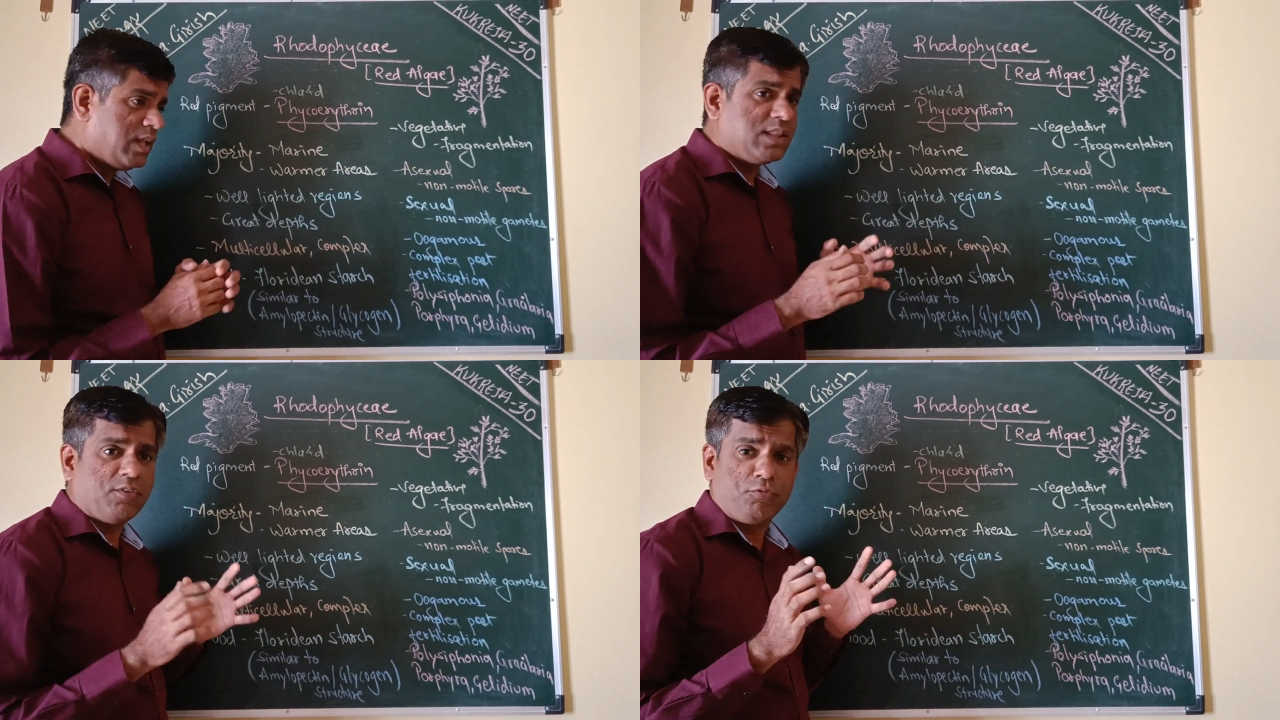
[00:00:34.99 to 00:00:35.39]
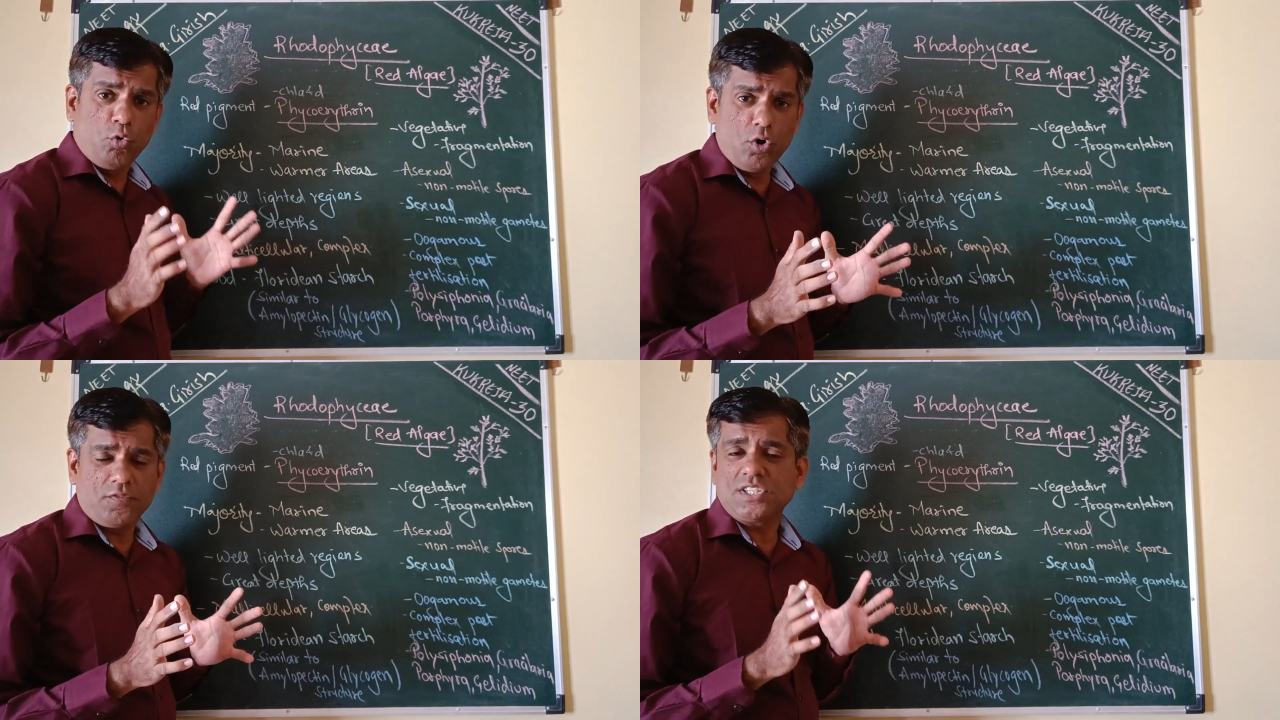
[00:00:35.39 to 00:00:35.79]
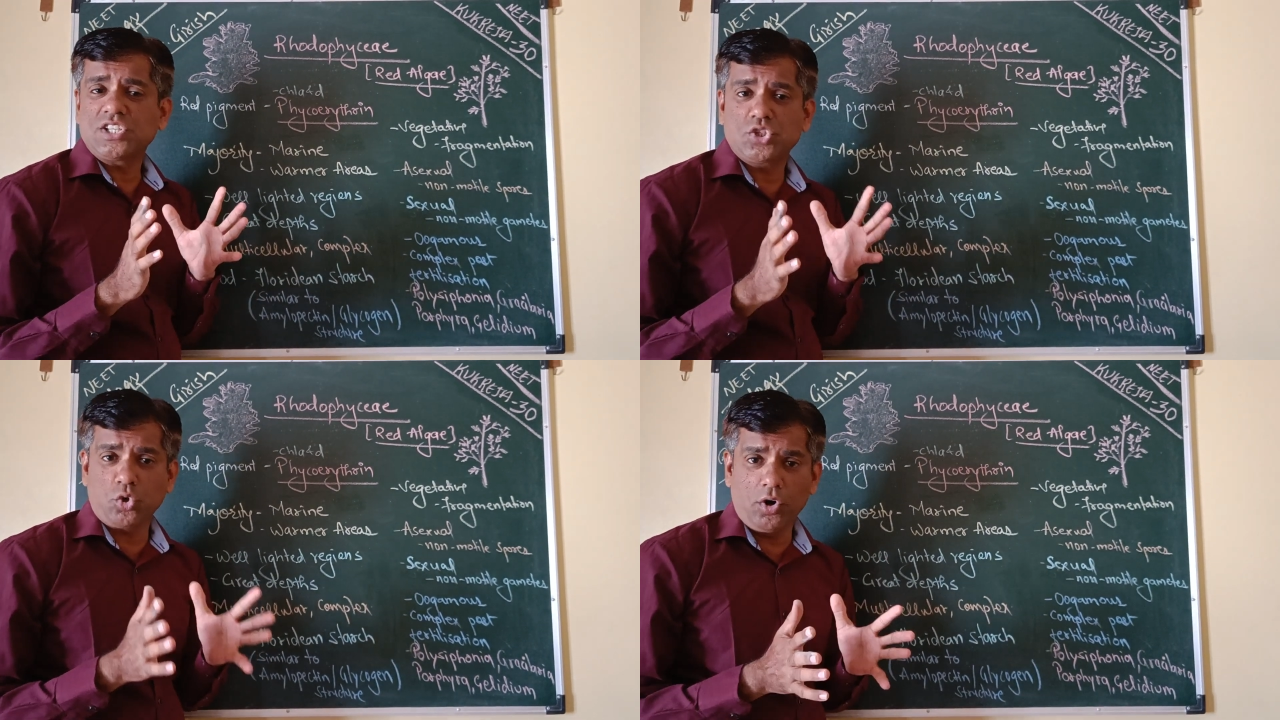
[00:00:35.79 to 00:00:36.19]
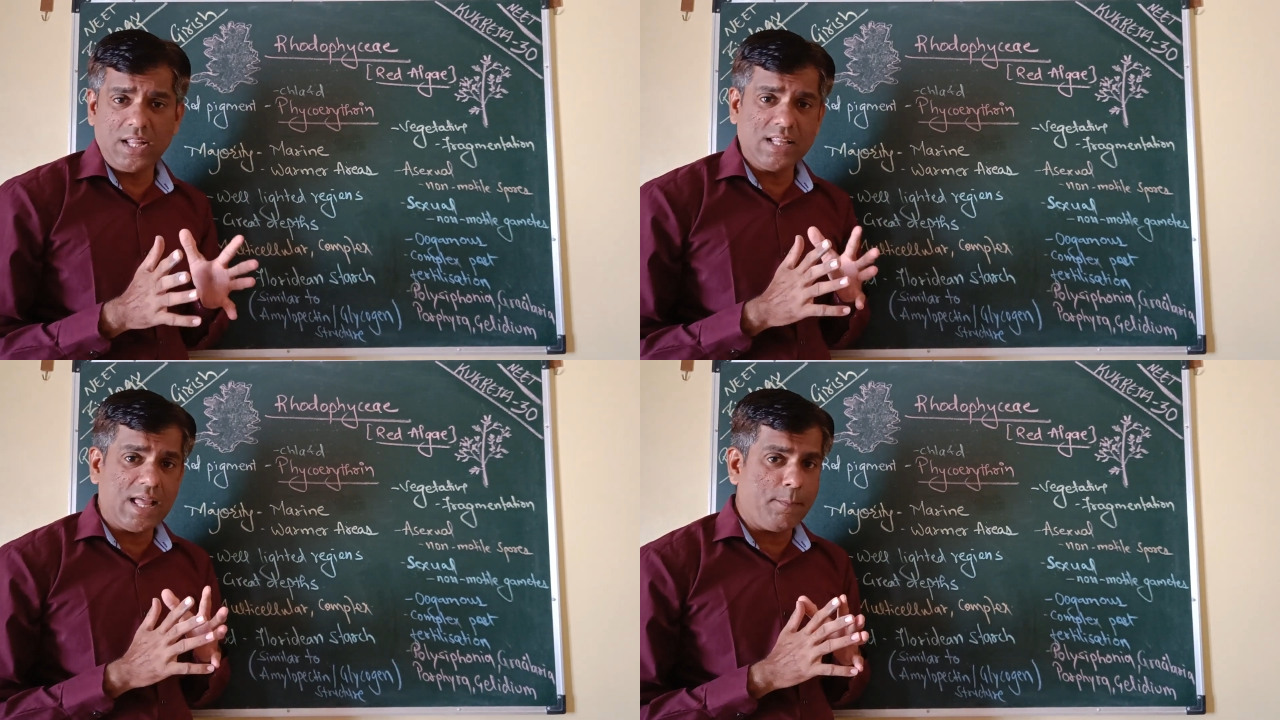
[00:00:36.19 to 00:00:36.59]
The food which is stored
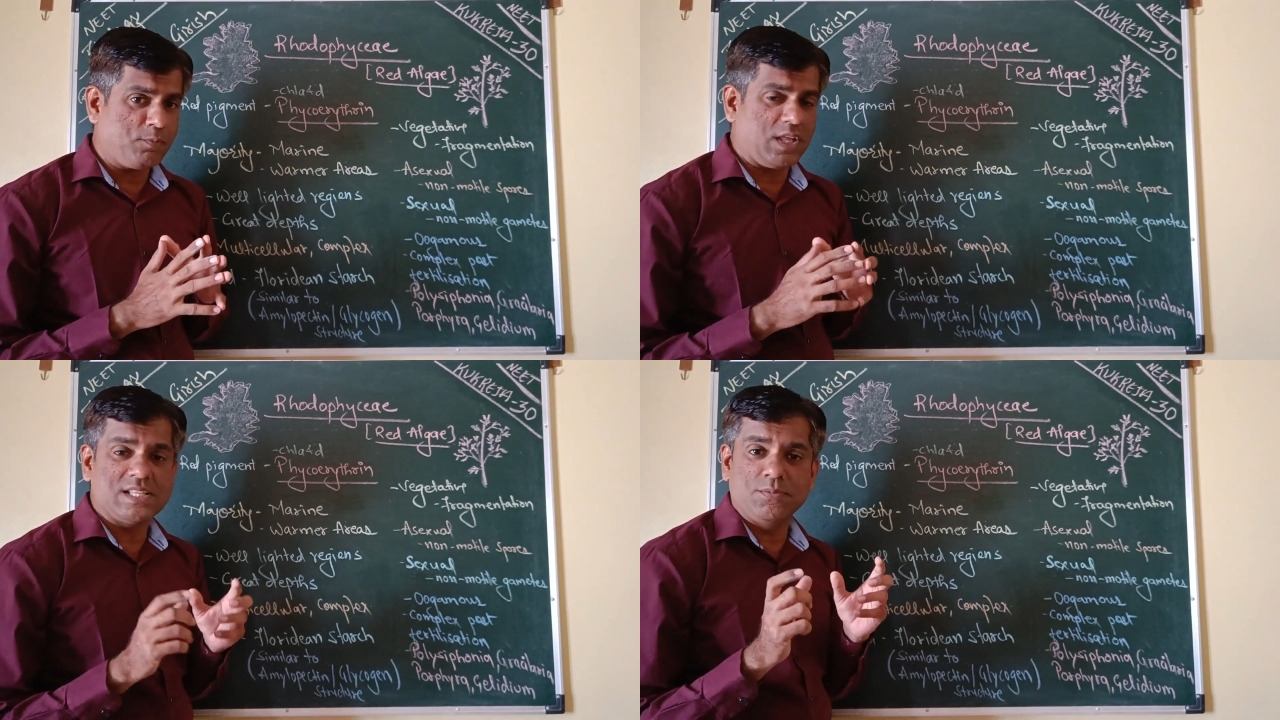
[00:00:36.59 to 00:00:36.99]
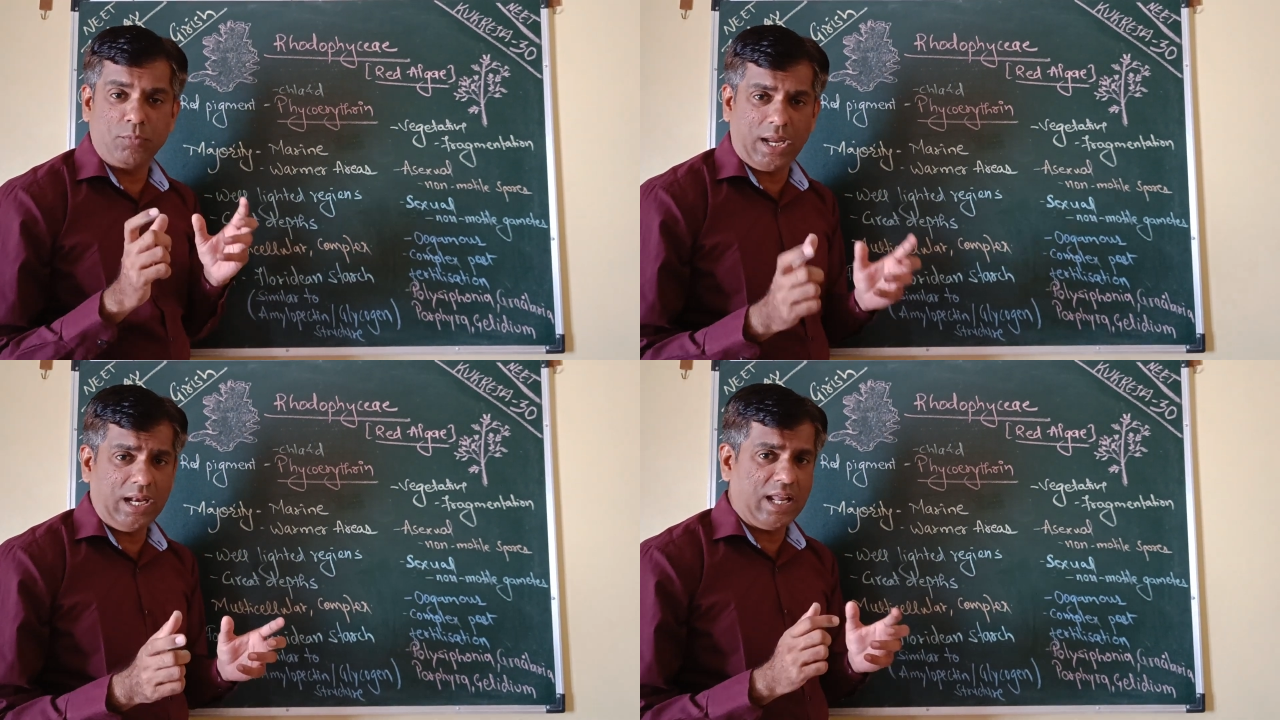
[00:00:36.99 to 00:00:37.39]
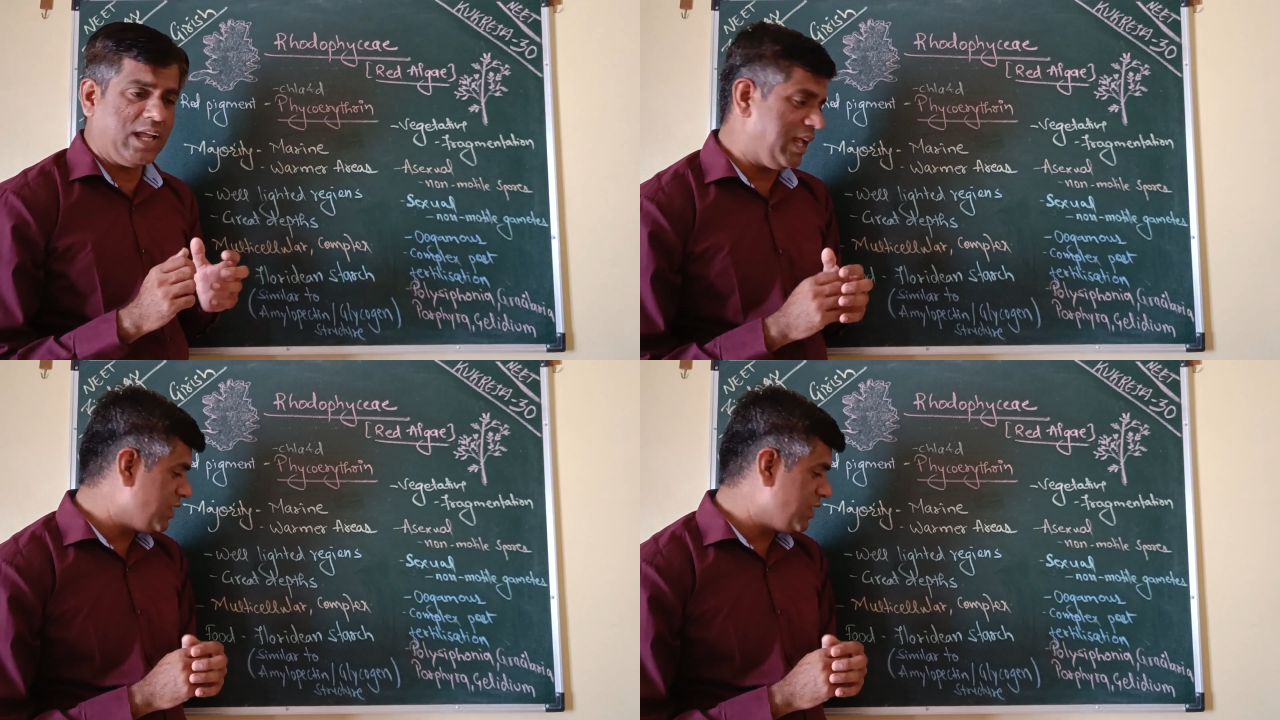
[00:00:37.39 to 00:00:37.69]
in them is mainly